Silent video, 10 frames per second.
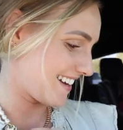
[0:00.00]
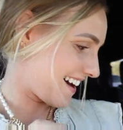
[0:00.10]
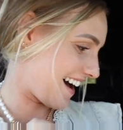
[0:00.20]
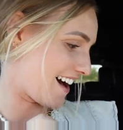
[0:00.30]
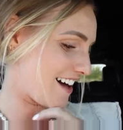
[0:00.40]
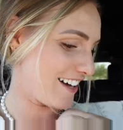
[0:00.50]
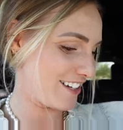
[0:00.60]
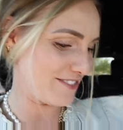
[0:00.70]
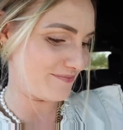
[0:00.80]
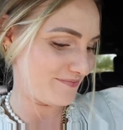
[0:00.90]

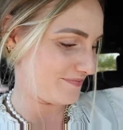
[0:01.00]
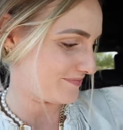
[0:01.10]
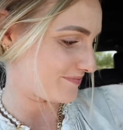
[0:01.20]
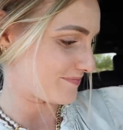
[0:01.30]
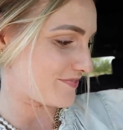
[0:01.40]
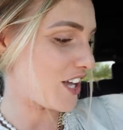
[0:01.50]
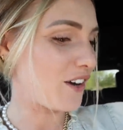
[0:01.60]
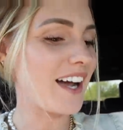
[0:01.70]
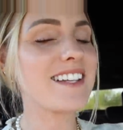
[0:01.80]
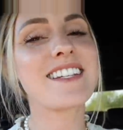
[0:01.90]
Um, no,
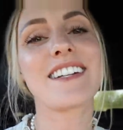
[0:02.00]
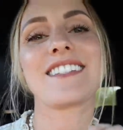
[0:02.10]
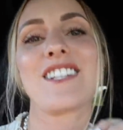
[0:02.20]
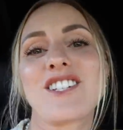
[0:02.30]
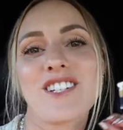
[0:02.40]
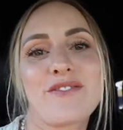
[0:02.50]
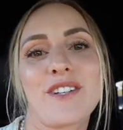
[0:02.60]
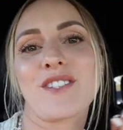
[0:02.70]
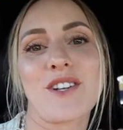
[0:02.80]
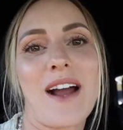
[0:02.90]
I seriously just
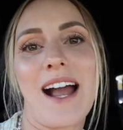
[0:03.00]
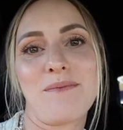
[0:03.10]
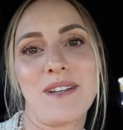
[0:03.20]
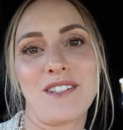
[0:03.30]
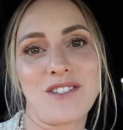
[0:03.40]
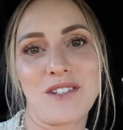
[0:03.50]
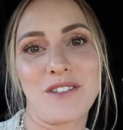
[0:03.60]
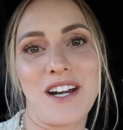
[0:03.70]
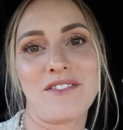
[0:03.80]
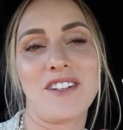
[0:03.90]
feel so happy and so
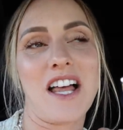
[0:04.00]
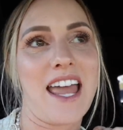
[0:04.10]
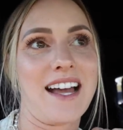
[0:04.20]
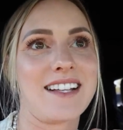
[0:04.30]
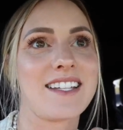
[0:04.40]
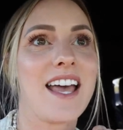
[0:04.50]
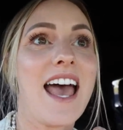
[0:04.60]
grateful, and